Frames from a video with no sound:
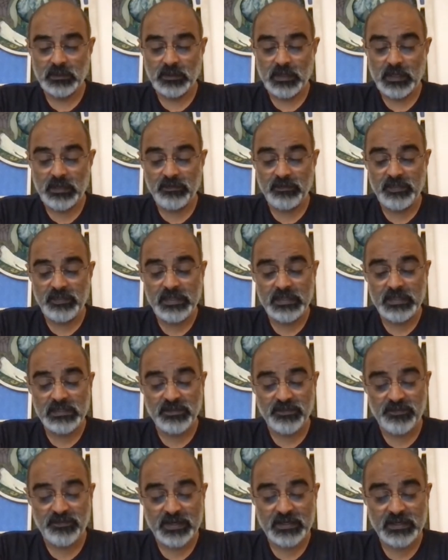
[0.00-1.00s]
Everything is
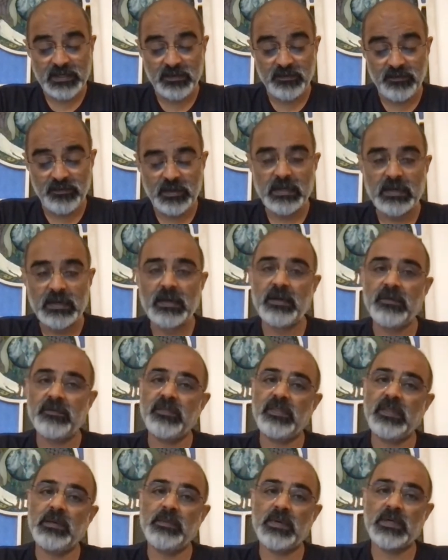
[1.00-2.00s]
effective and
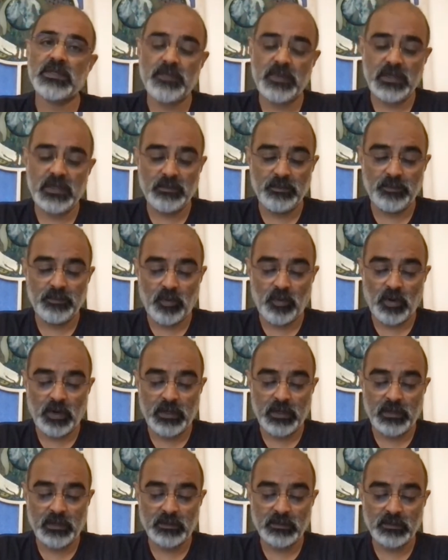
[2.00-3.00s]
everything must be
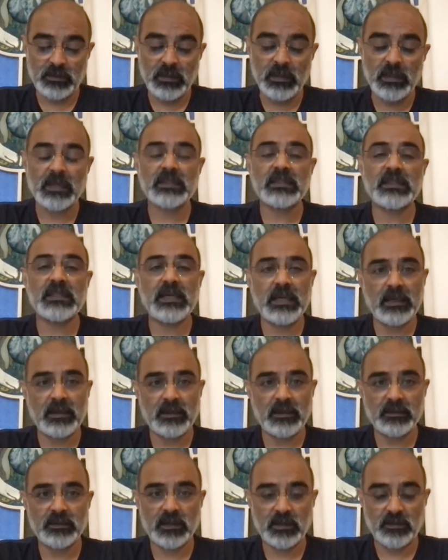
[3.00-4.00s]
employed. Nothing,
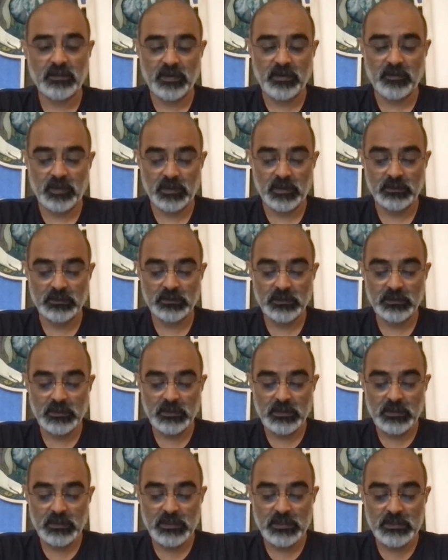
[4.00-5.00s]
however,
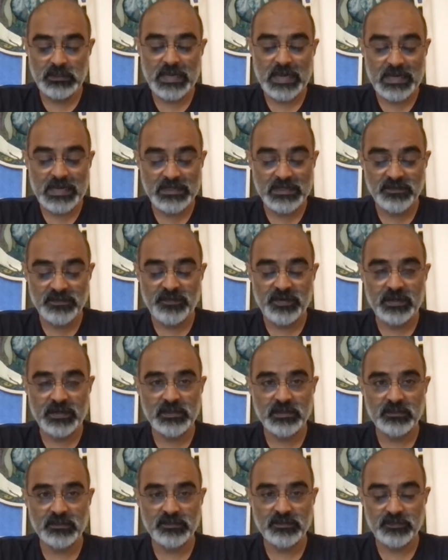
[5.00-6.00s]
is as
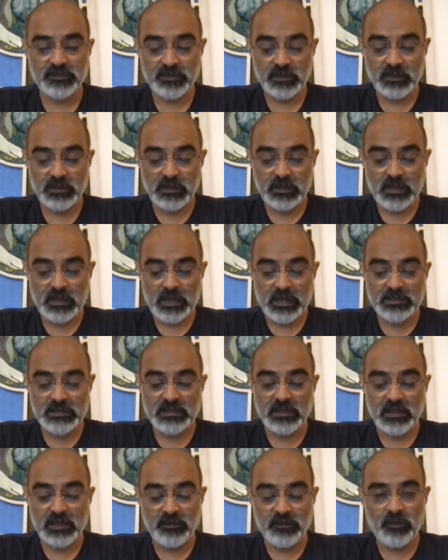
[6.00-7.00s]
effective as
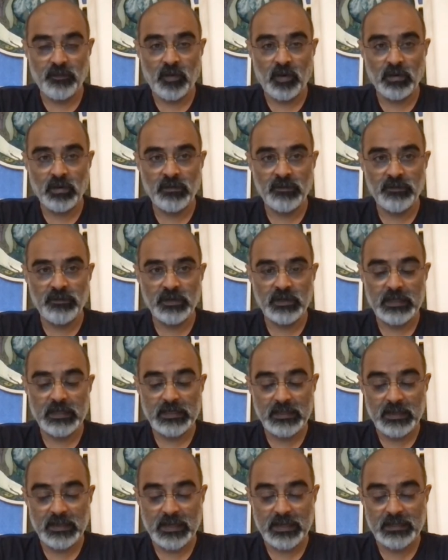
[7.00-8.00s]
an evolved,
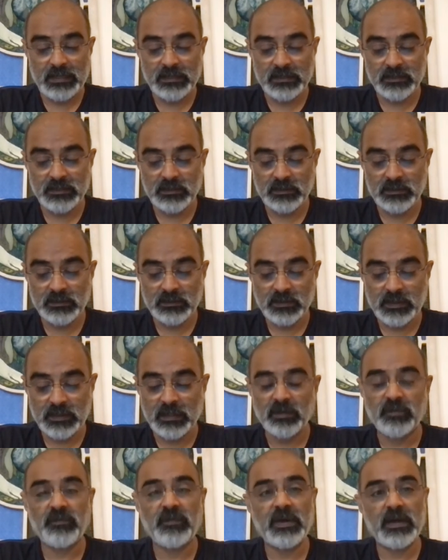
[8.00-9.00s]
enlightened, and
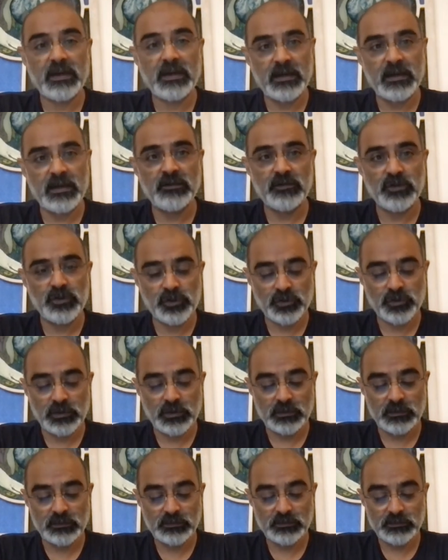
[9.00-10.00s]
aware individual.
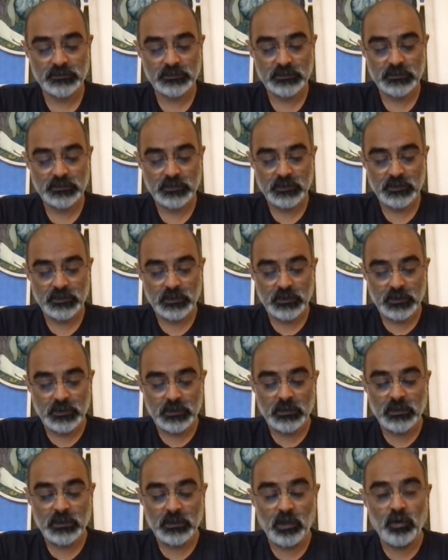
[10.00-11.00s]

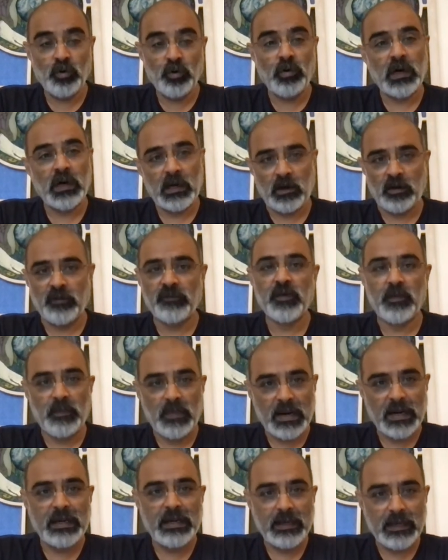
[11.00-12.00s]
The loha of the
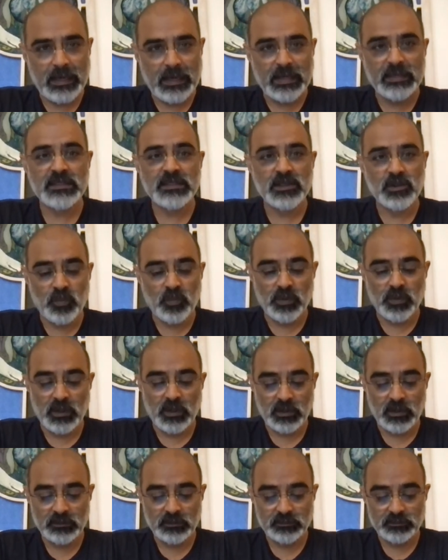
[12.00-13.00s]
mind, as it were,